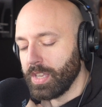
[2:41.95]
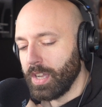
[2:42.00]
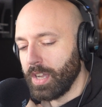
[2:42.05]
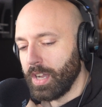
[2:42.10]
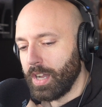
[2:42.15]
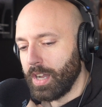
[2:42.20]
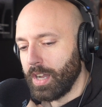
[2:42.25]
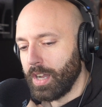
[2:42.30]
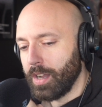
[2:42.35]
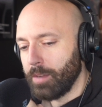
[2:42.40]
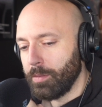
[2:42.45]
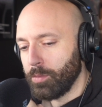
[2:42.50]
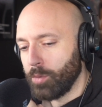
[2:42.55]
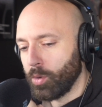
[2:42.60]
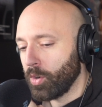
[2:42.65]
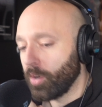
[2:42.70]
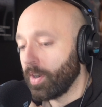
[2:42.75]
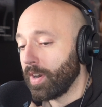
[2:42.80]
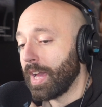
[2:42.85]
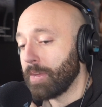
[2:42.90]

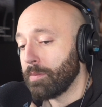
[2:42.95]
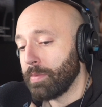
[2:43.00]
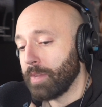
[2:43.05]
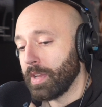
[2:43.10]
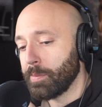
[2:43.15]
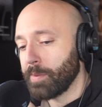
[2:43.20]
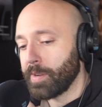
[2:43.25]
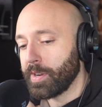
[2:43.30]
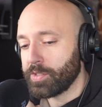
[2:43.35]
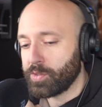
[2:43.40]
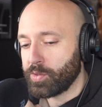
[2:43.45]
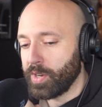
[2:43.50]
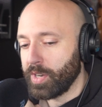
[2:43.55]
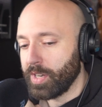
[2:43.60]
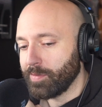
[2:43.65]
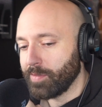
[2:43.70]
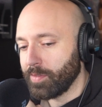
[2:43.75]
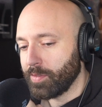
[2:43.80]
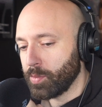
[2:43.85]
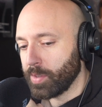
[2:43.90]
or at Balabanos
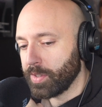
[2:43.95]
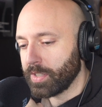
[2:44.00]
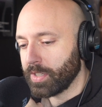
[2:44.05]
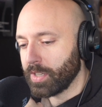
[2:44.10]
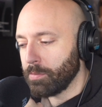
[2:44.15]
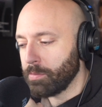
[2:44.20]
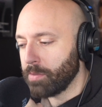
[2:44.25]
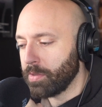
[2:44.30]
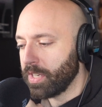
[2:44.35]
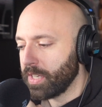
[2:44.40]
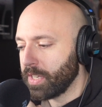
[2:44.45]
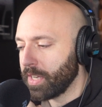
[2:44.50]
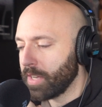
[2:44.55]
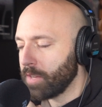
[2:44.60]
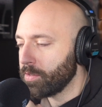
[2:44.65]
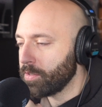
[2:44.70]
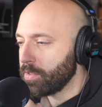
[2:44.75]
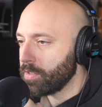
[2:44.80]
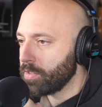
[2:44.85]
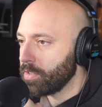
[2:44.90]
Creative if you want the company
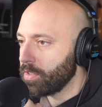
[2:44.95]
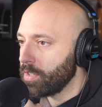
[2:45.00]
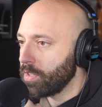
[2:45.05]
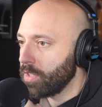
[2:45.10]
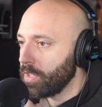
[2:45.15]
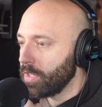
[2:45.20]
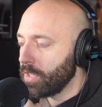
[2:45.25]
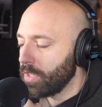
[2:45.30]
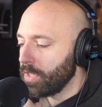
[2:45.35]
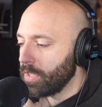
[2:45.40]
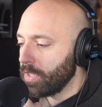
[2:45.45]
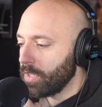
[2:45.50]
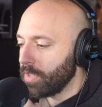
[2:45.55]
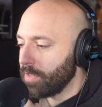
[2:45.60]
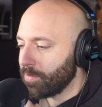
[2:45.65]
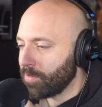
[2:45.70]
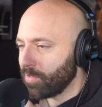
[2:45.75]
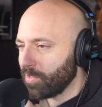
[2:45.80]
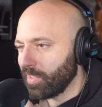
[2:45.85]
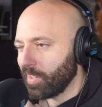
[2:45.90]
account
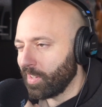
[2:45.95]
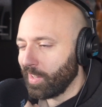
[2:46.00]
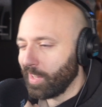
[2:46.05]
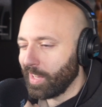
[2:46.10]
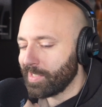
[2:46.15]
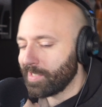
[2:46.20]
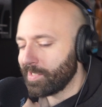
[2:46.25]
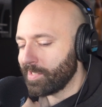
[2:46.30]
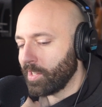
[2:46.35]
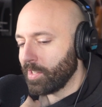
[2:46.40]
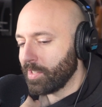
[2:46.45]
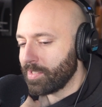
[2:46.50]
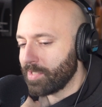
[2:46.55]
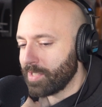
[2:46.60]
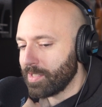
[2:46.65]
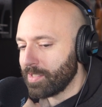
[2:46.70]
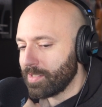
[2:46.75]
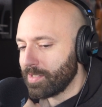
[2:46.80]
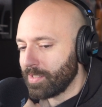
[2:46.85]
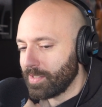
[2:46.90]
for a little less
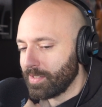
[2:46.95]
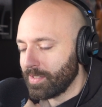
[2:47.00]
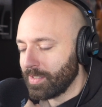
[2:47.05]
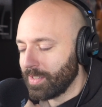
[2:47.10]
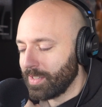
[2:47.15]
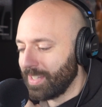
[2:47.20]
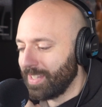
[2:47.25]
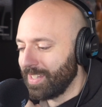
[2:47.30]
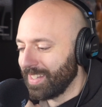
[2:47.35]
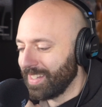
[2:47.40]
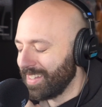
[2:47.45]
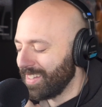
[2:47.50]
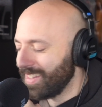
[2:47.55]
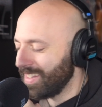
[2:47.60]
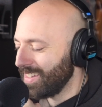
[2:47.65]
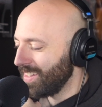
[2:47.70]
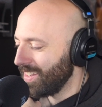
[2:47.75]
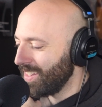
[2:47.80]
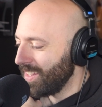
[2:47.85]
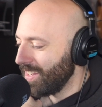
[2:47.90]
nonsense.
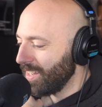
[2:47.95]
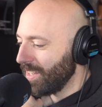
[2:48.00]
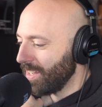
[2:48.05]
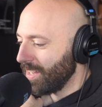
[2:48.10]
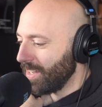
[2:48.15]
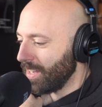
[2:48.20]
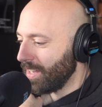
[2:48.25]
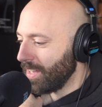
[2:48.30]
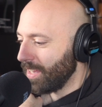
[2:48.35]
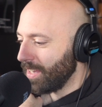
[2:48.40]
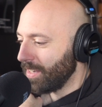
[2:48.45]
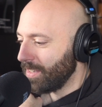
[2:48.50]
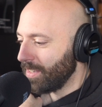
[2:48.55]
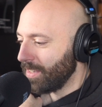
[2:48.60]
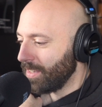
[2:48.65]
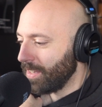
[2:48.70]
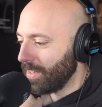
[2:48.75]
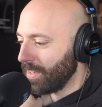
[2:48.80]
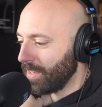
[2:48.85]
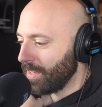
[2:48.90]
And
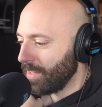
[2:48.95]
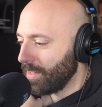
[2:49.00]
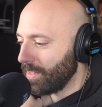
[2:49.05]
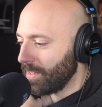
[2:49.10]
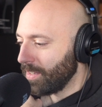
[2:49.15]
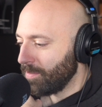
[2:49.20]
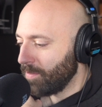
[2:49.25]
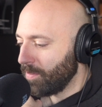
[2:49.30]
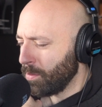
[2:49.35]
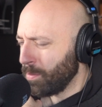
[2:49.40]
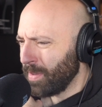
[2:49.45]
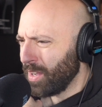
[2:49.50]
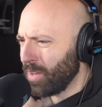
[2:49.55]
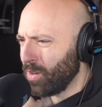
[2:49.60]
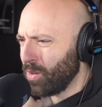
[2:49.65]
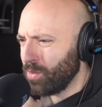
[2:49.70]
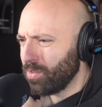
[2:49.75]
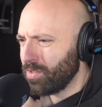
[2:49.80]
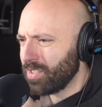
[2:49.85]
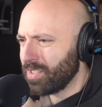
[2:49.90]
Fill My
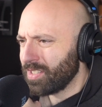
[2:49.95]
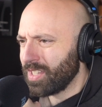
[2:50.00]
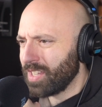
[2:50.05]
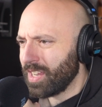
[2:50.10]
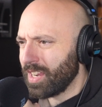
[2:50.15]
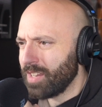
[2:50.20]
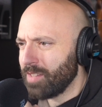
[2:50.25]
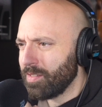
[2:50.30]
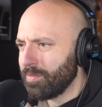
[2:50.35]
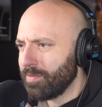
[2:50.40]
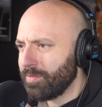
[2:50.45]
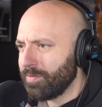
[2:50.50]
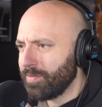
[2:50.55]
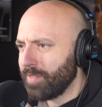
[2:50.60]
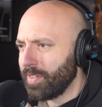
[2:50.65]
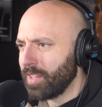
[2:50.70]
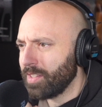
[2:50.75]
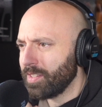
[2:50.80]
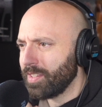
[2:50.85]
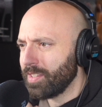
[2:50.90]
Hole just kind of
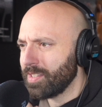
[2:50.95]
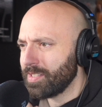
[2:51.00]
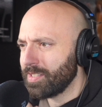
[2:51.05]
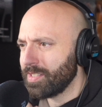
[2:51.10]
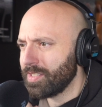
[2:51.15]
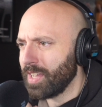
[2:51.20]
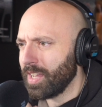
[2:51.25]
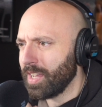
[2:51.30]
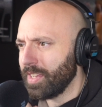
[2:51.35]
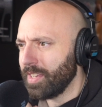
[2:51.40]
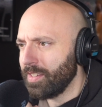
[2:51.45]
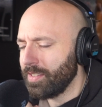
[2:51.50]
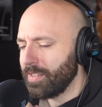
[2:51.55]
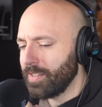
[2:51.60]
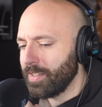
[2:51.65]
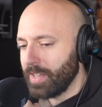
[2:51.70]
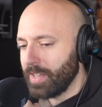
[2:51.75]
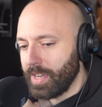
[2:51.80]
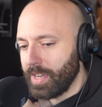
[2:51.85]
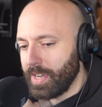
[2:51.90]
fell to the side.
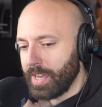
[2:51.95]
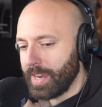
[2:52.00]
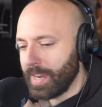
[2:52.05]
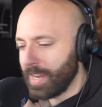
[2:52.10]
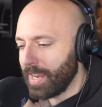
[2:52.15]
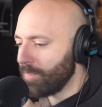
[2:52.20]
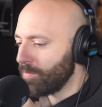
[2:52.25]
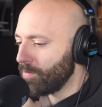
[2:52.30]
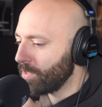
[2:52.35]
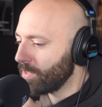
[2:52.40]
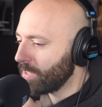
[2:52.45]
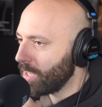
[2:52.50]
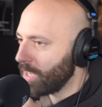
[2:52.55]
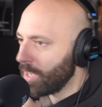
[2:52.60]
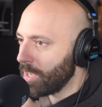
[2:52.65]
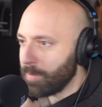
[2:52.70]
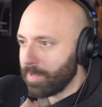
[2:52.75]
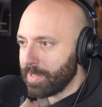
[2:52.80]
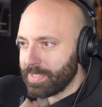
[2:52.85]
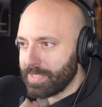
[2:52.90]
And every
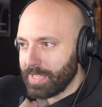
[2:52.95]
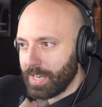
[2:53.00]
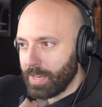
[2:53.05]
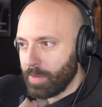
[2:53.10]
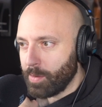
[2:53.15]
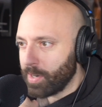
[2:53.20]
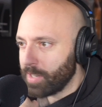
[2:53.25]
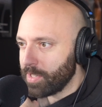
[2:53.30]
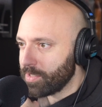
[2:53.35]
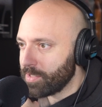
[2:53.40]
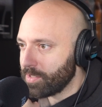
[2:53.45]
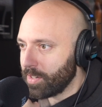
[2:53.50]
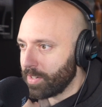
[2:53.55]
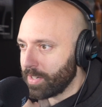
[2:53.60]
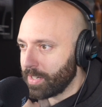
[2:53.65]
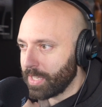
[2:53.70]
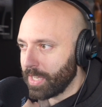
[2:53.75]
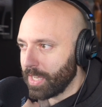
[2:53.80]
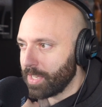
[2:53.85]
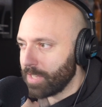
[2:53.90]
time I said I wanted to start
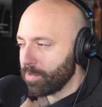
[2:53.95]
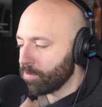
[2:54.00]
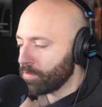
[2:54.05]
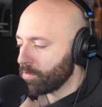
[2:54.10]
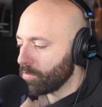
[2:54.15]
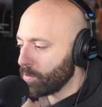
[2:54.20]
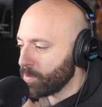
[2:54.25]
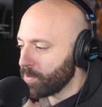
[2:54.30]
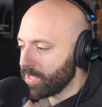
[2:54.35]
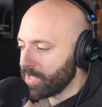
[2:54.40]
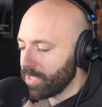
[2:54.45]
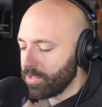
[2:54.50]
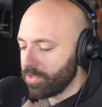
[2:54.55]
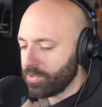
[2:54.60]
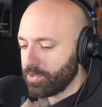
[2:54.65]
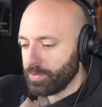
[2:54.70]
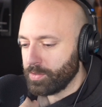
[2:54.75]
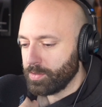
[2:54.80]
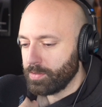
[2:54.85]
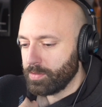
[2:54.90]
again, there was always an
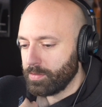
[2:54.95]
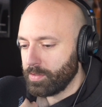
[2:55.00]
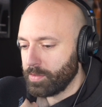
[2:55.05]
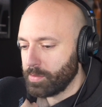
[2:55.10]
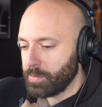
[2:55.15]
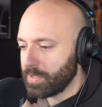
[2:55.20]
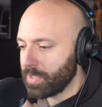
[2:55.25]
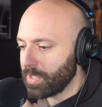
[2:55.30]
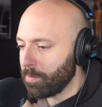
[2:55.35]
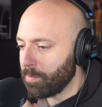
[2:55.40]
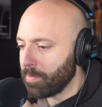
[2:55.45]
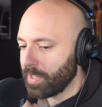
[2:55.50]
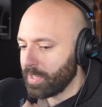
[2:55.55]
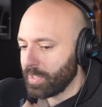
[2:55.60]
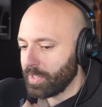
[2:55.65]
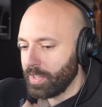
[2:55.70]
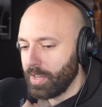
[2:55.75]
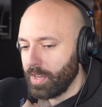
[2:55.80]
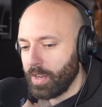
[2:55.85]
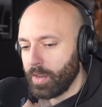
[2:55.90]
issue. There was something.
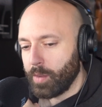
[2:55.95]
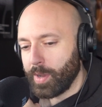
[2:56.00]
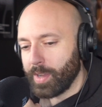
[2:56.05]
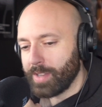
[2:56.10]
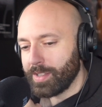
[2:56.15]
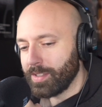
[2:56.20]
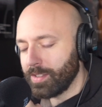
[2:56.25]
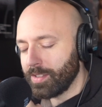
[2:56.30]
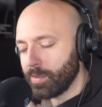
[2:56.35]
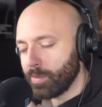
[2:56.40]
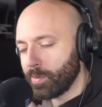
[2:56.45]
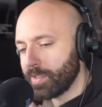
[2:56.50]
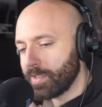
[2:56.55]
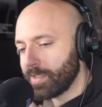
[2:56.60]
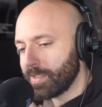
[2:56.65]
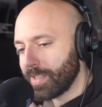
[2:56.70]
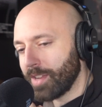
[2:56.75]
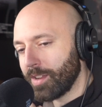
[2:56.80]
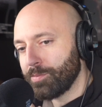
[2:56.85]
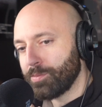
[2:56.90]
We had to deal with the
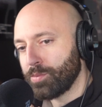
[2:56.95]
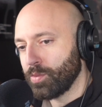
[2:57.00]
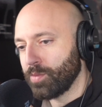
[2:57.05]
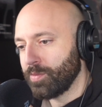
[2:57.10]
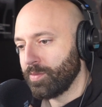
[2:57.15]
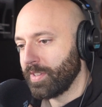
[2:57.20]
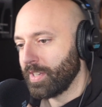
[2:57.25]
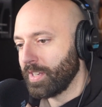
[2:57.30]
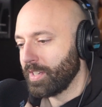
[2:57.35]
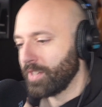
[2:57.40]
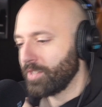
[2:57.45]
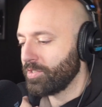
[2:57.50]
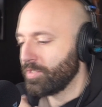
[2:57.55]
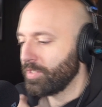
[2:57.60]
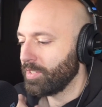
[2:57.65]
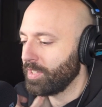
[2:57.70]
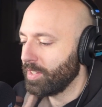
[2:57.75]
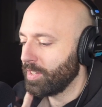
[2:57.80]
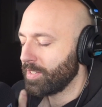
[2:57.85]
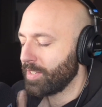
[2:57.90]
soundproofing
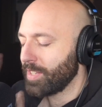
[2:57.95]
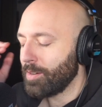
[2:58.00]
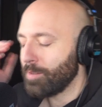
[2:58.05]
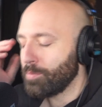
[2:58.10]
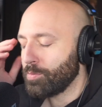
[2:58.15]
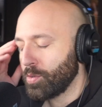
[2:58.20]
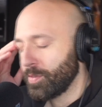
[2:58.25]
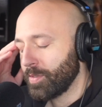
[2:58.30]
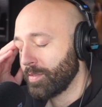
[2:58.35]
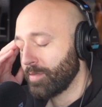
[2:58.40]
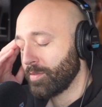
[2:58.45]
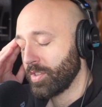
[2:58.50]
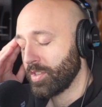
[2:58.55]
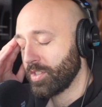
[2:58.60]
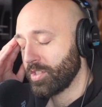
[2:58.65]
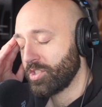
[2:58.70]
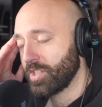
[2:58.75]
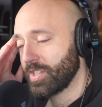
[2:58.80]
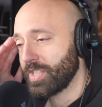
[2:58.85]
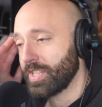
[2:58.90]
initially. The soundproofing for
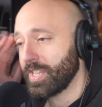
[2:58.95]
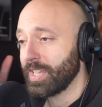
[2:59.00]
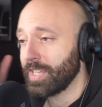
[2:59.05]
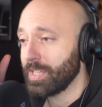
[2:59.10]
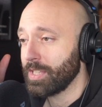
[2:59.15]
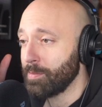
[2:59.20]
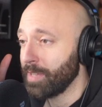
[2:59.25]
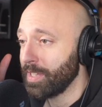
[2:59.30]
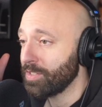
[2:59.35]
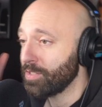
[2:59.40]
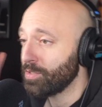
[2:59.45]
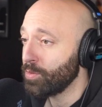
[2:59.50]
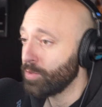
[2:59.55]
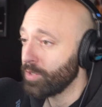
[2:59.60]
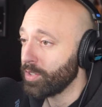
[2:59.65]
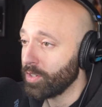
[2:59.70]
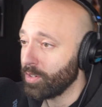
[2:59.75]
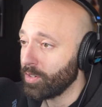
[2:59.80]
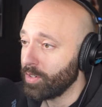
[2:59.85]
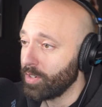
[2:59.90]
This Just Thing in the main
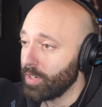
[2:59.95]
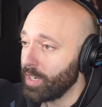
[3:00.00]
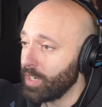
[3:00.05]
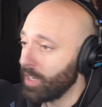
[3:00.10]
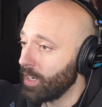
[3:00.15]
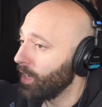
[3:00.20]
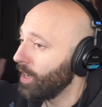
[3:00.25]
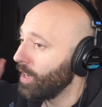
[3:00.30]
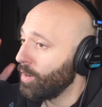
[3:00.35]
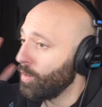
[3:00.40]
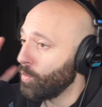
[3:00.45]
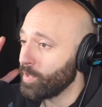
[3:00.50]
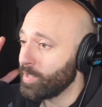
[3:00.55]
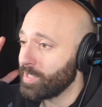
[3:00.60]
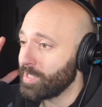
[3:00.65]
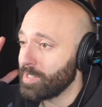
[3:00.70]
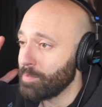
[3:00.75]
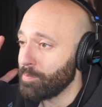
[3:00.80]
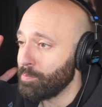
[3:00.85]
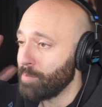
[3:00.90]
studio
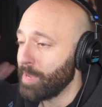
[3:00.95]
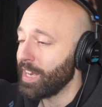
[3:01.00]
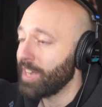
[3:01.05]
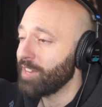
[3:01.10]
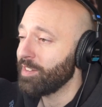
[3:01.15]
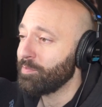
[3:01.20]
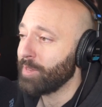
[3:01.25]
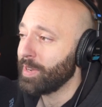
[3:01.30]
was the bane of